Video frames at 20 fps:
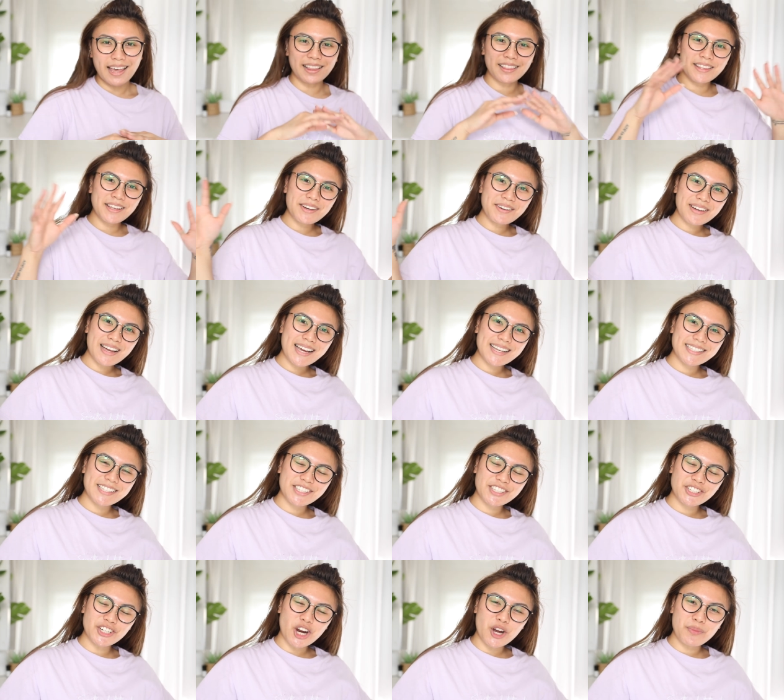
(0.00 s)
Hello guys,
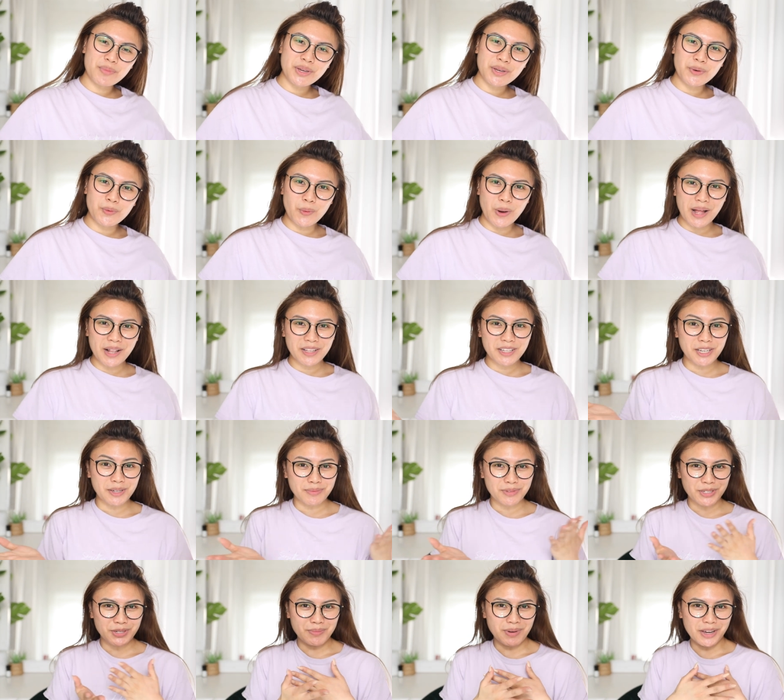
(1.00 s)
it's Charmie and
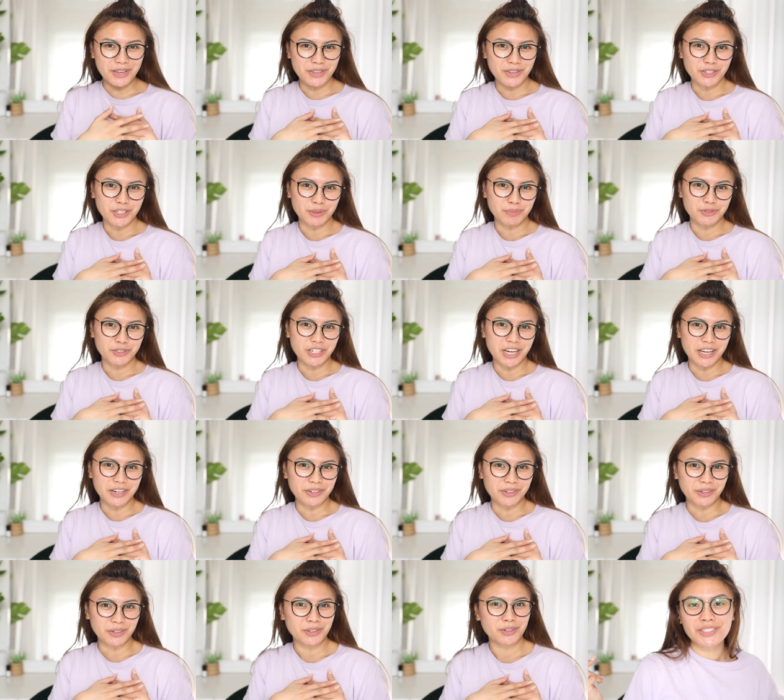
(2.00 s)
welcome to my YouTube
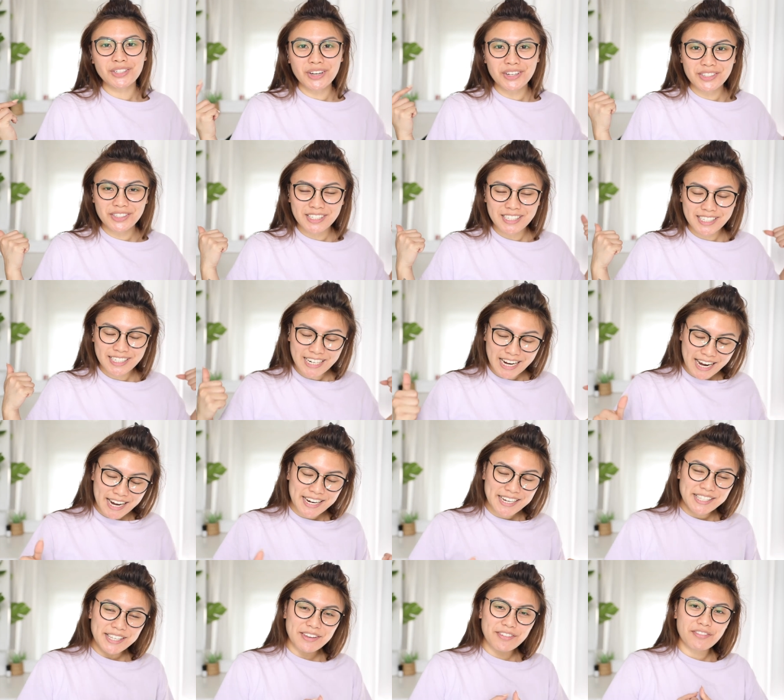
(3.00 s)
channel. So on
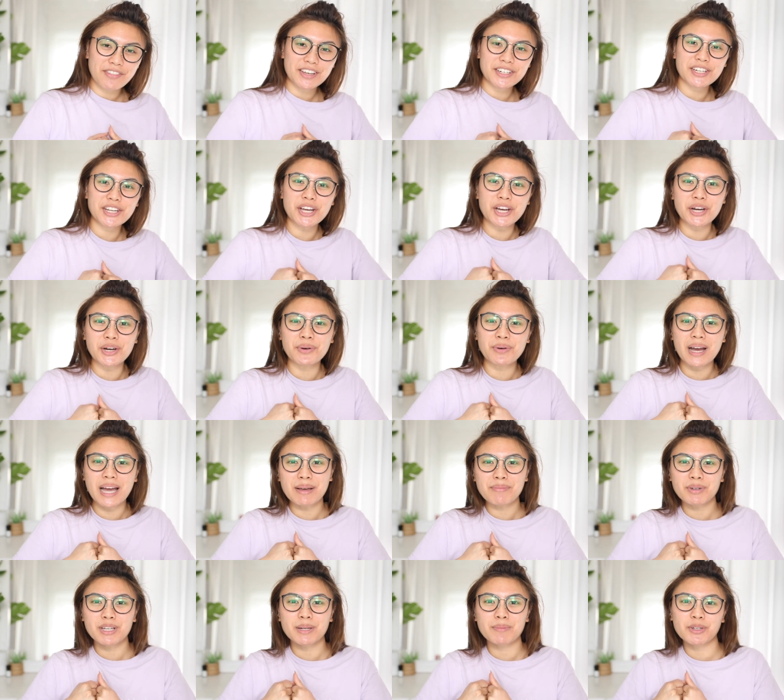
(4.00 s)
today's video,
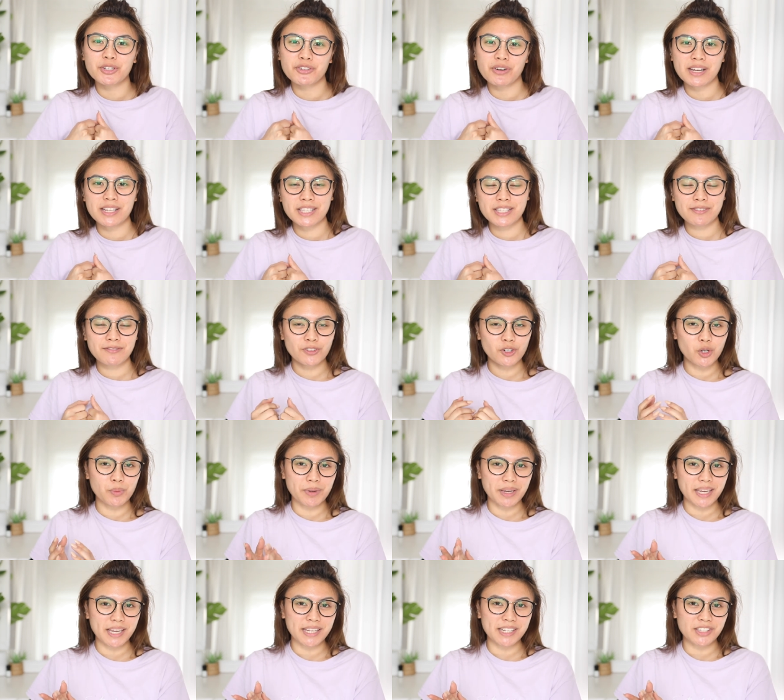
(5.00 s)
I'm going to be
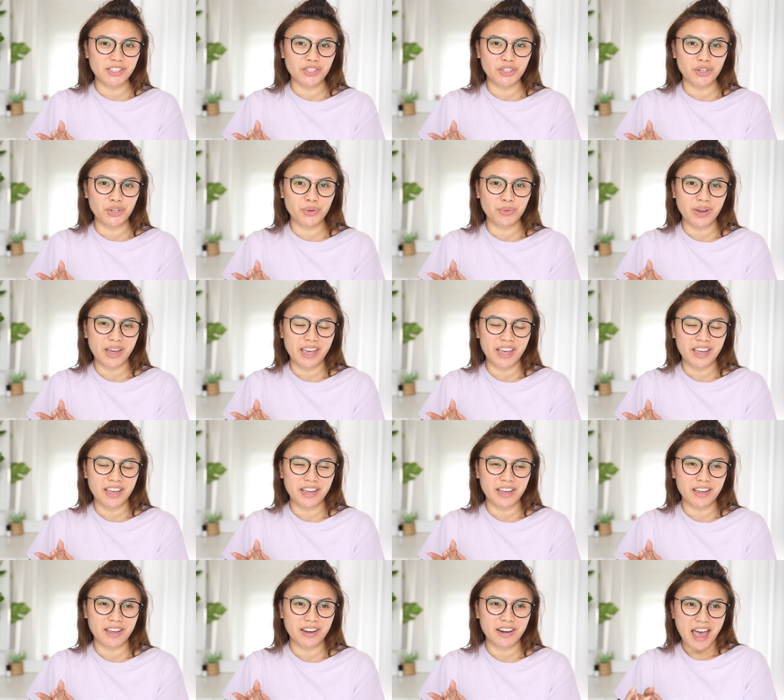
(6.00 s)
transforming into
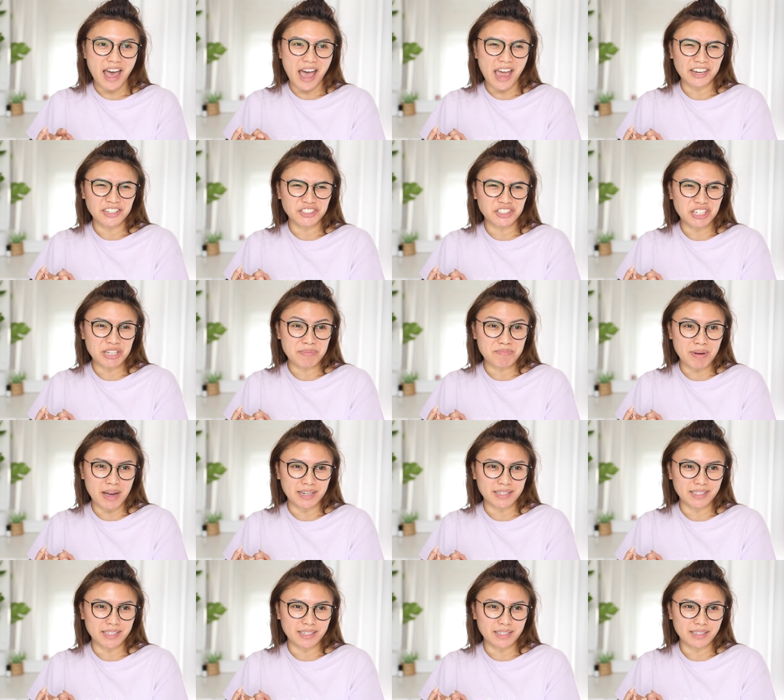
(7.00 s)
a IG
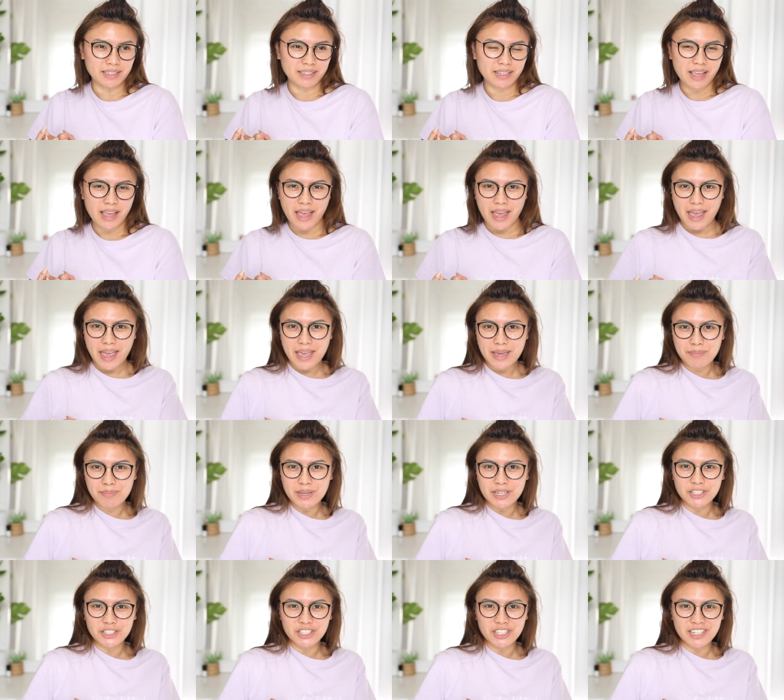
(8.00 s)
baddie,
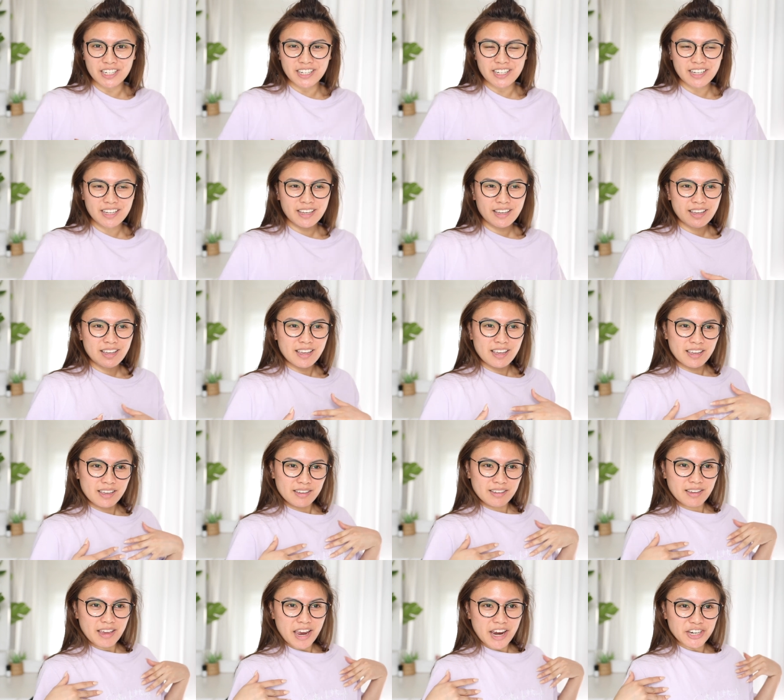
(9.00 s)
ABG,
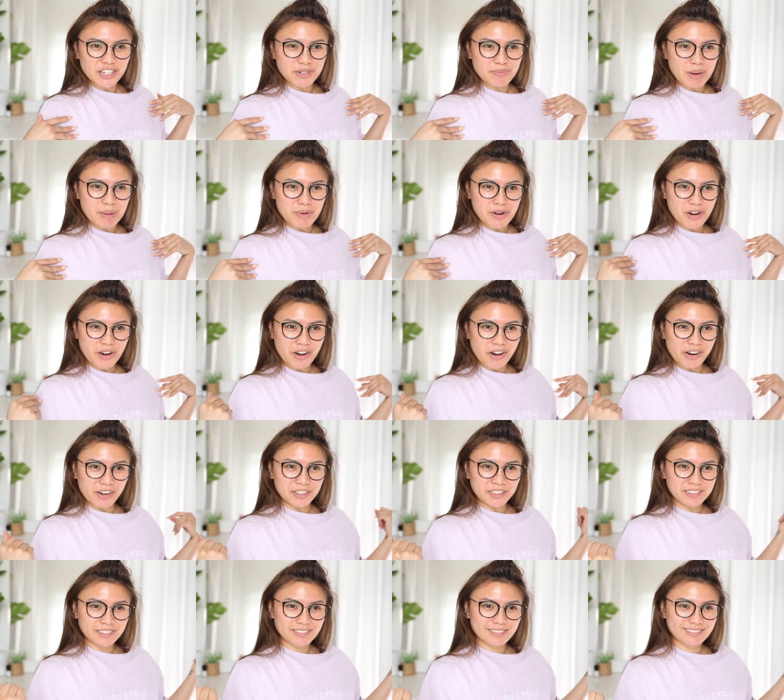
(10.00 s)
Asian baby
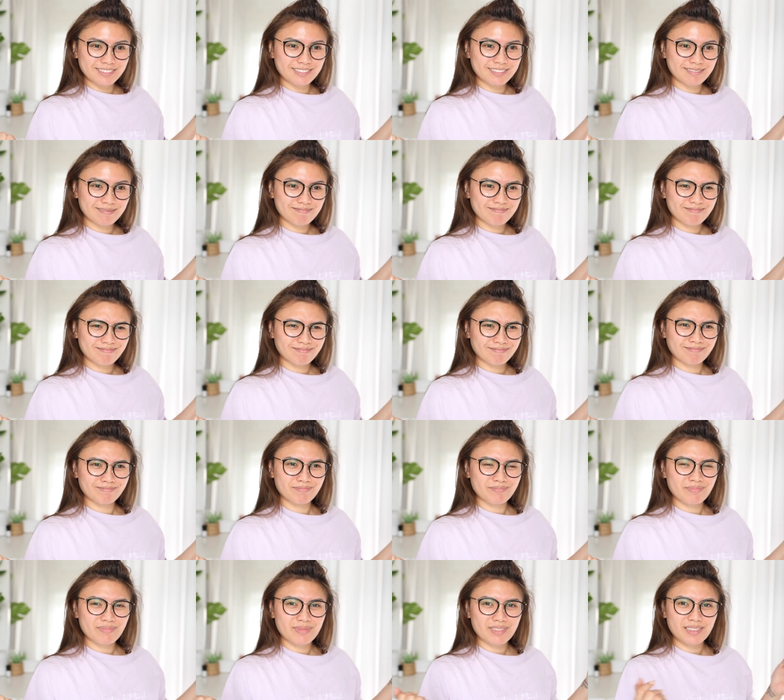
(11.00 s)
girl.
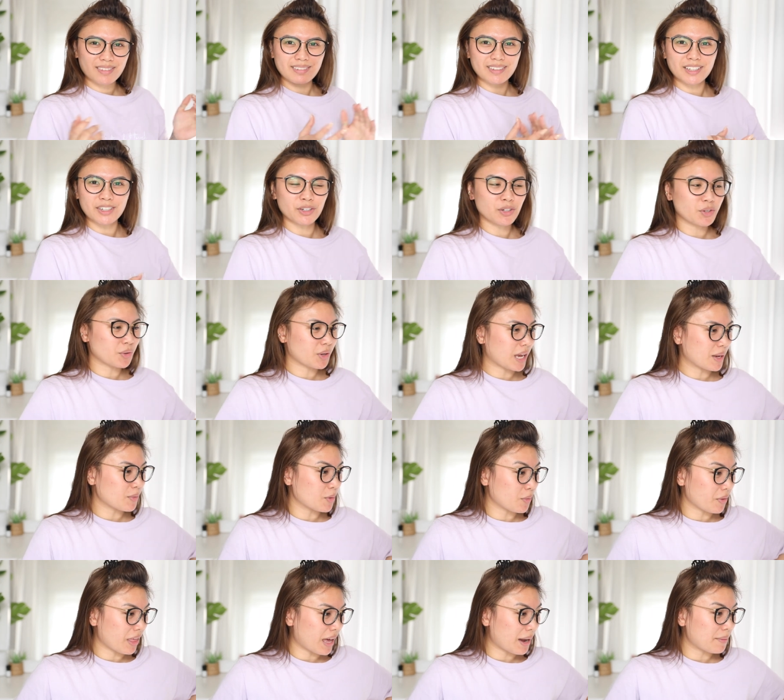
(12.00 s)
I don't know who came
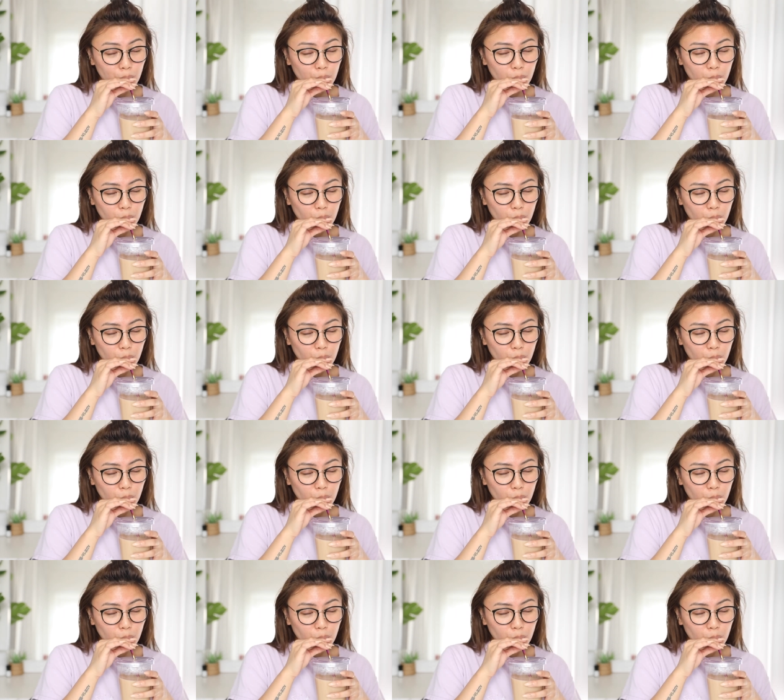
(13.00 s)
up with that.